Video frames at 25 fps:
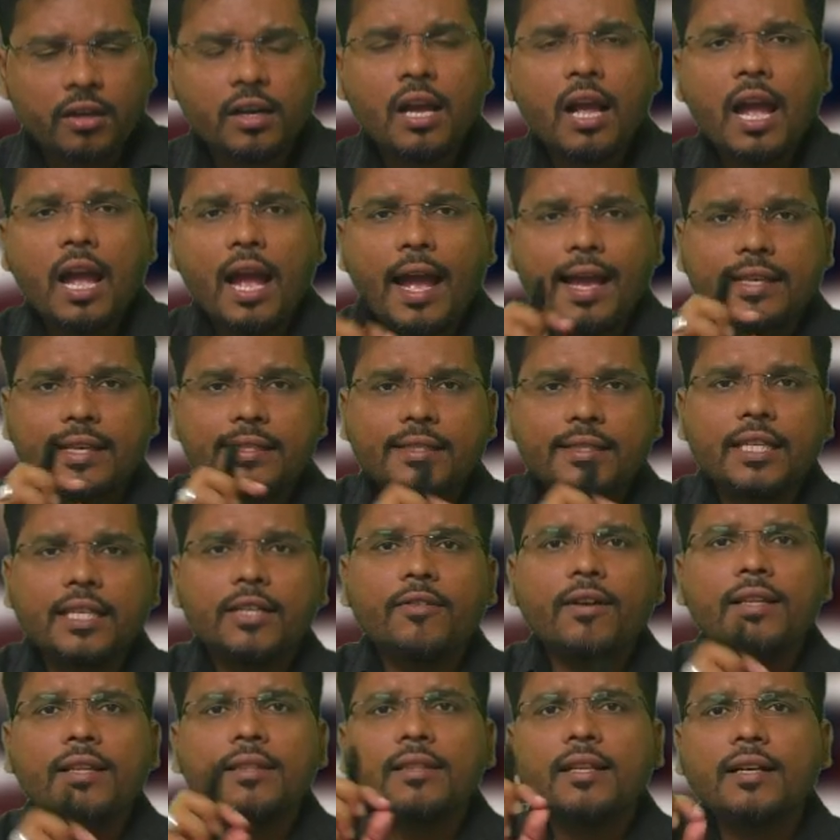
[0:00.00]
has given
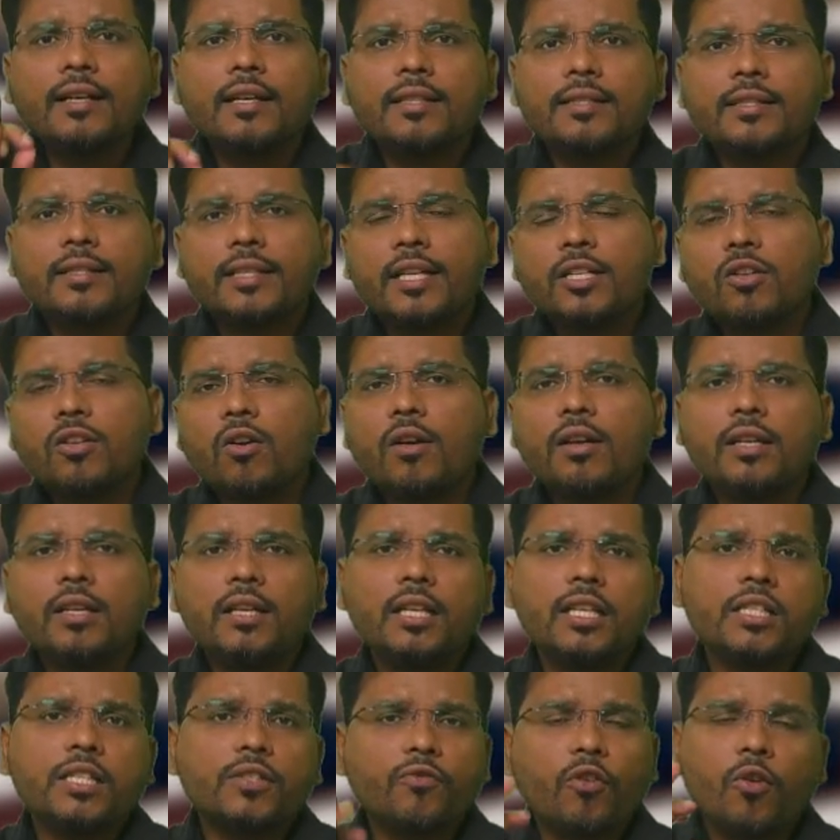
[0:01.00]
the asset on lease
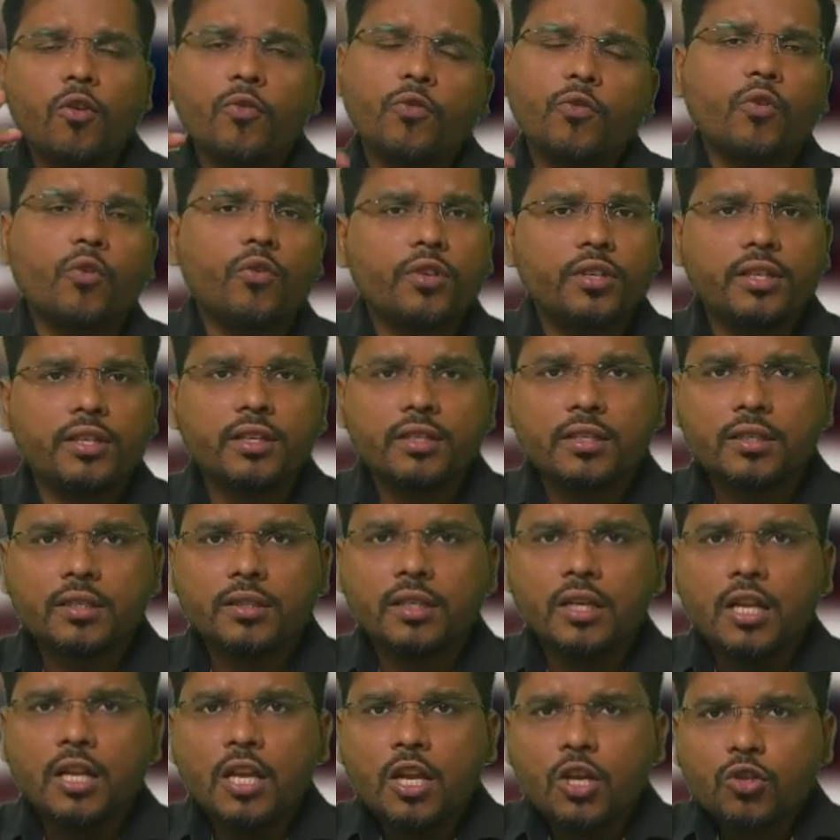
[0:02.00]
for 4 years.
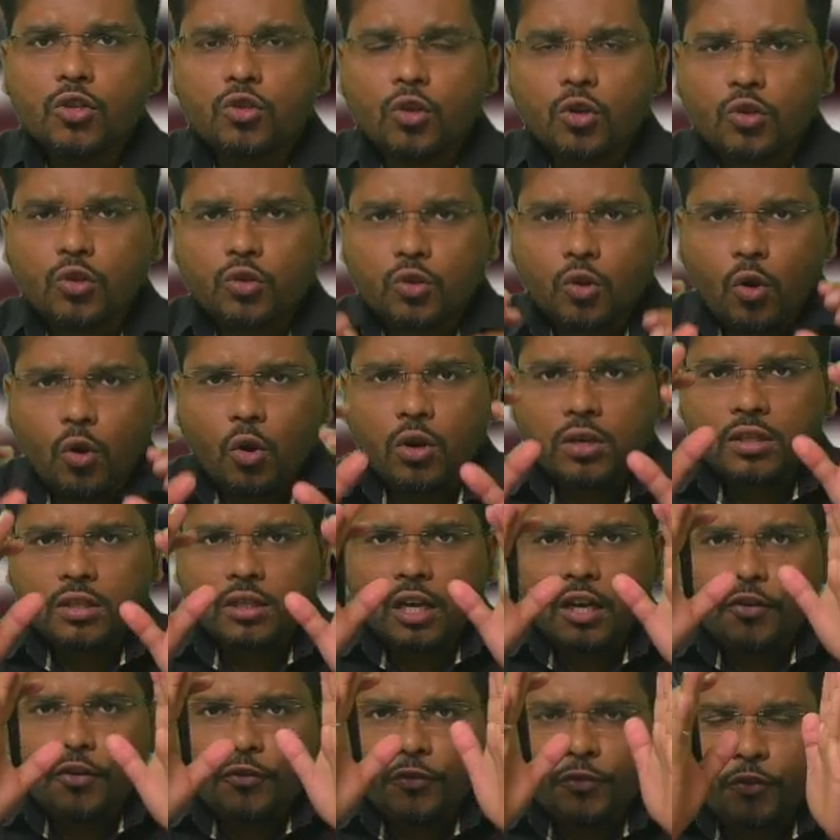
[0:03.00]
So total
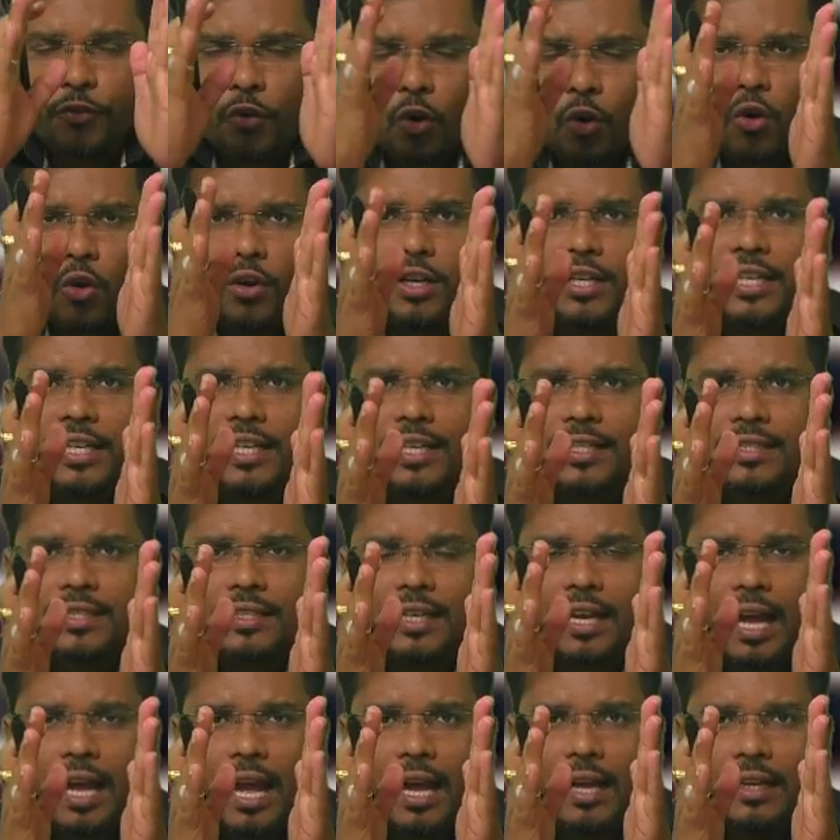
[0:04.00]
4 years
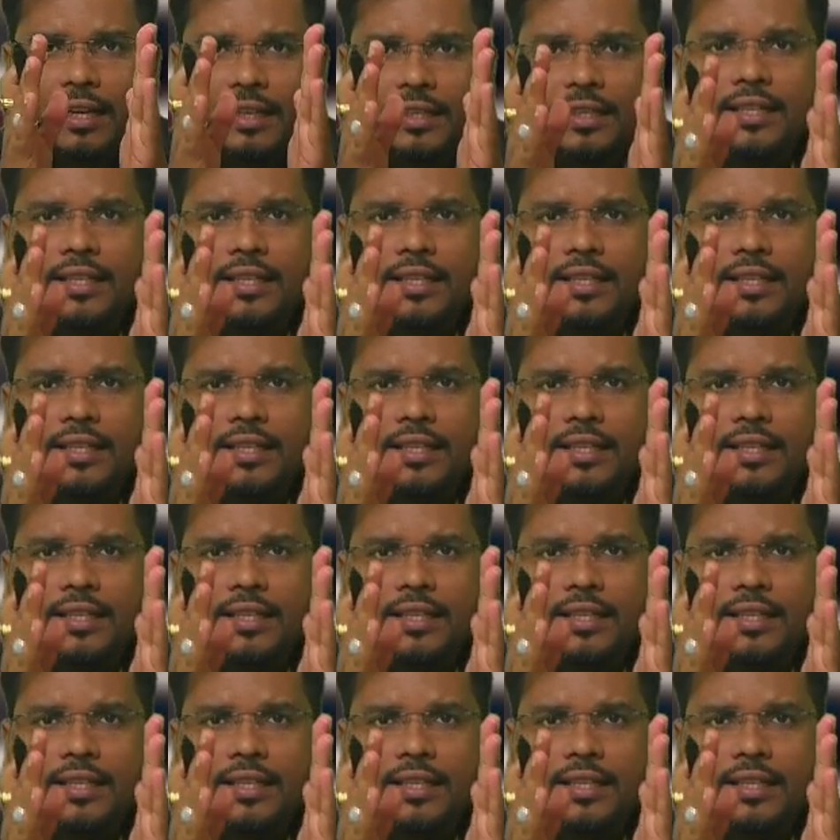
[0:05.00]
lease